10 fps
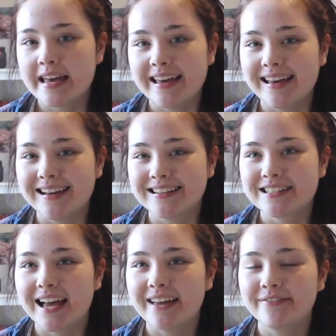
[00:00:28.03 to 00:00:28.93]

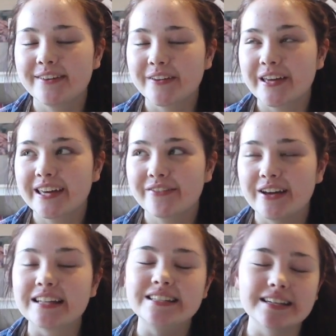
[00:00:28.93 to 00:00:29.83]
and I feel like if
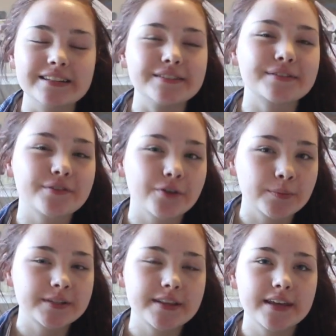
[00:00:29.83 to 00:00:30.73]
I didn't
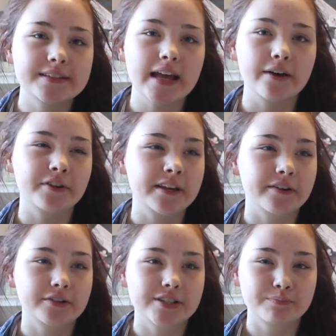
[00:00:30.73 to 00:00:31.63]
script this, I would
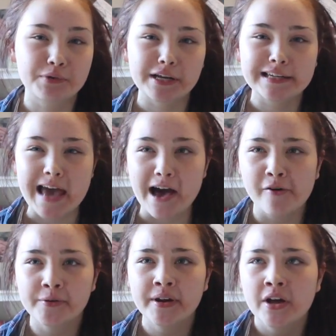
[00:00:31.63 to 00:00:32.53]
either just break
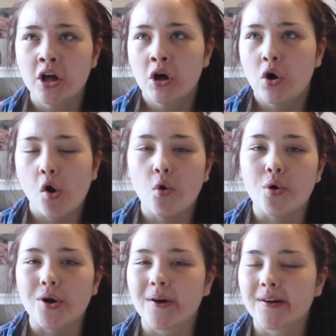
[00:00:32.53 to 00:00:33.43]
down
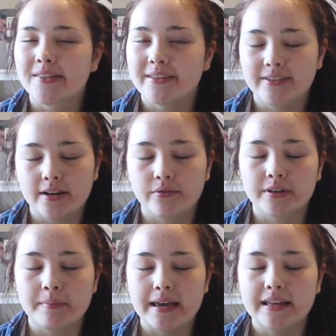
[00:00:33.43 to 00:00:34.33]
or the video
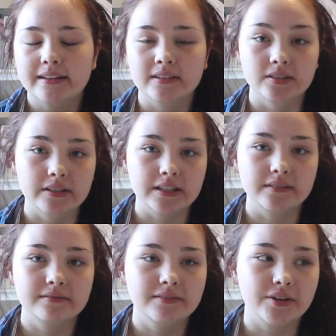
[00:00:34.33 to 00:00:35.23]
would make literally
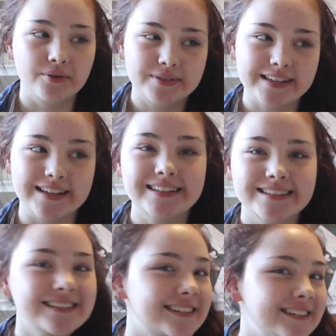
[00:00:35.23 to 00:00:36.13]
no
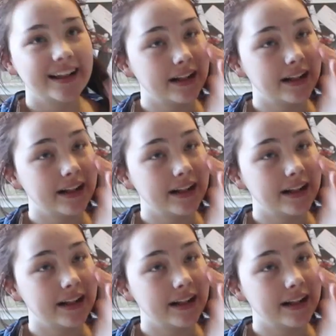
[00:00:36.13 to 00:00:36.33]
sense.